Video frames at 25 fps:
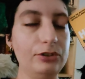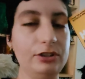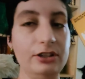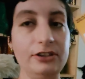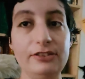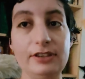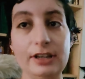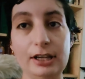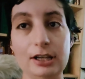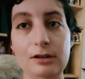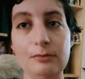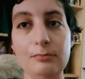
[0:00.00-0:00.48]
for the
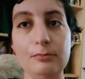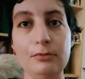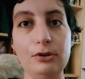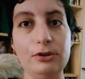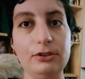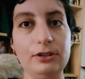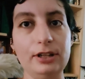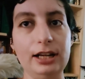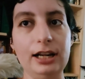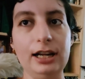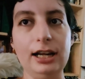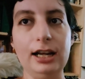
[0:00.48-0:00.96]
second
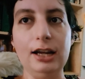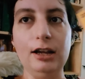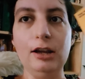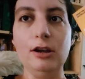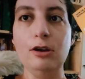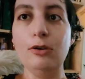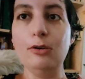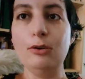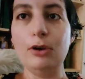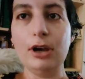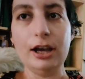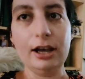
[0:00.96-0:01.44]
book that
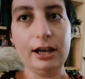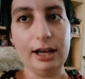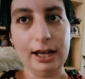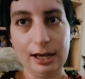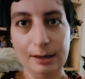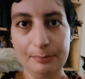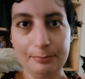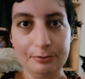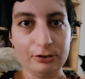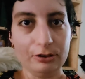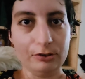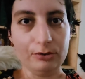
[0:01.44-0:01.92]
I
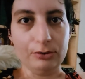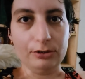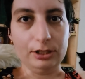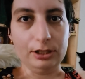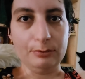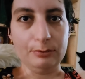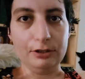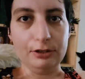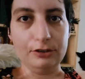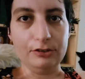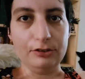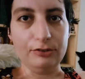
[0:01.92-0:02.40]

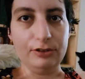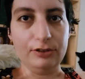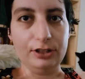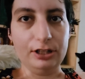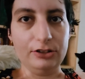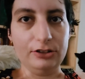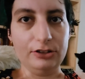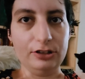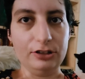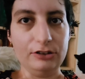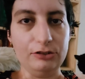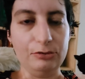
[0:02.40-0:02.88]
absolutely want to
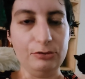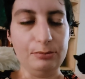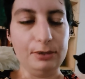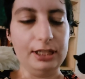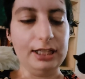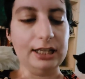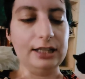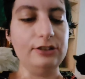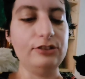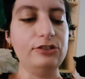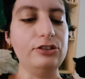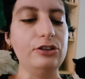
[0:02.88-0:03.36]
finish this
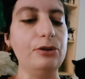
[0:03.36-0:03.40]
weekend.